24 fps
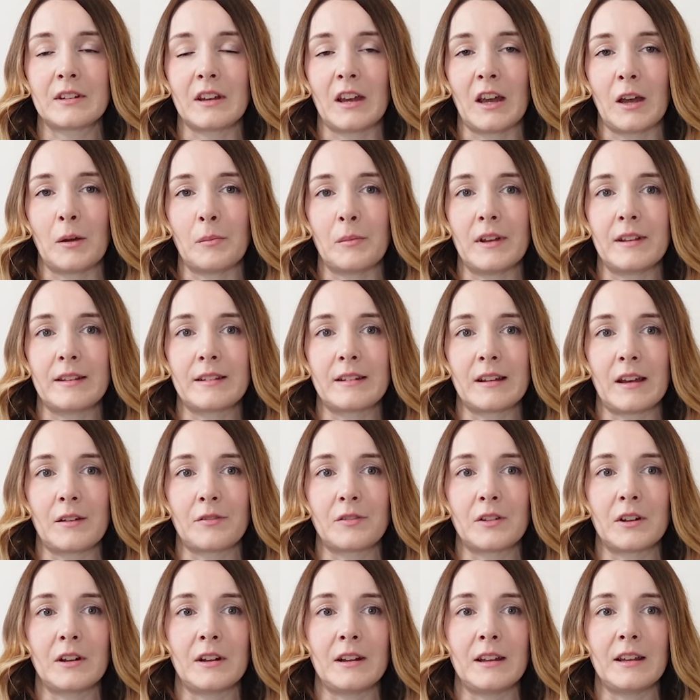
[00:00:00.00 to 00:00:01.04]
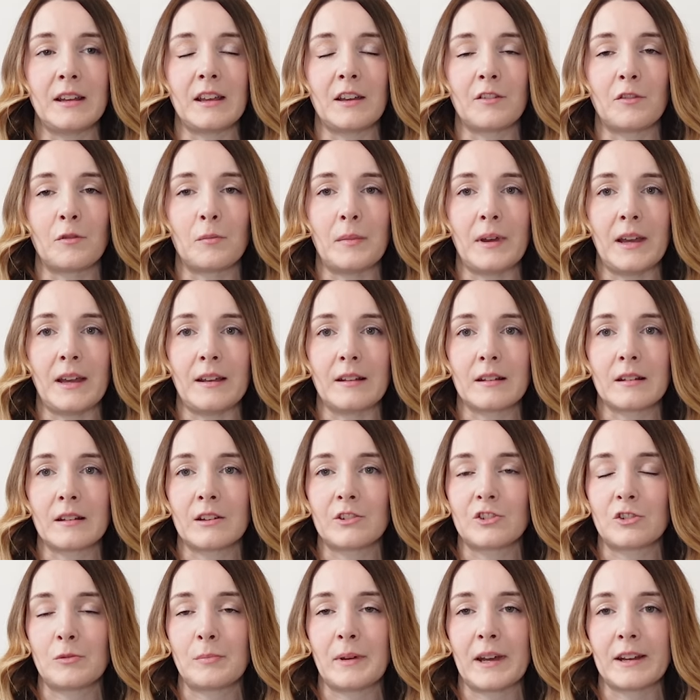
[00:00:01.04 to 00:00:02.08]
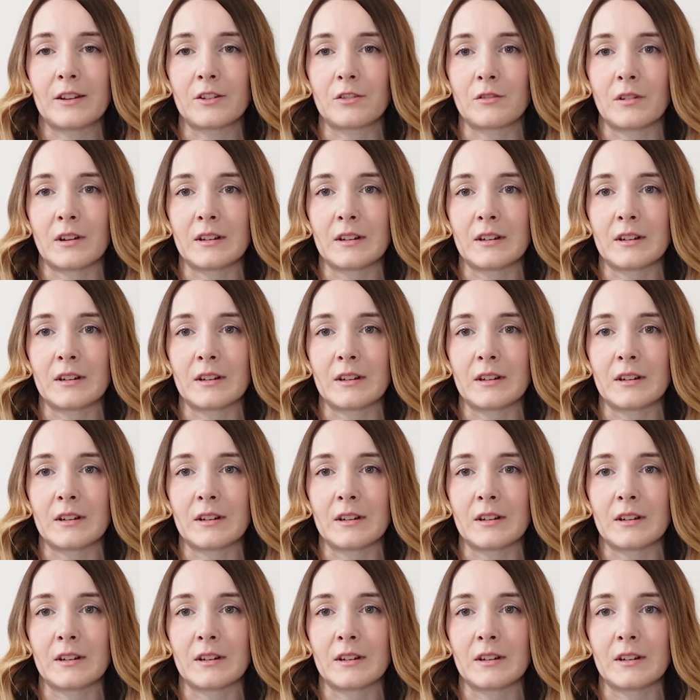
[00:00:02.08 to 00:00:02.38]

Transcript: It's definitely given me such a better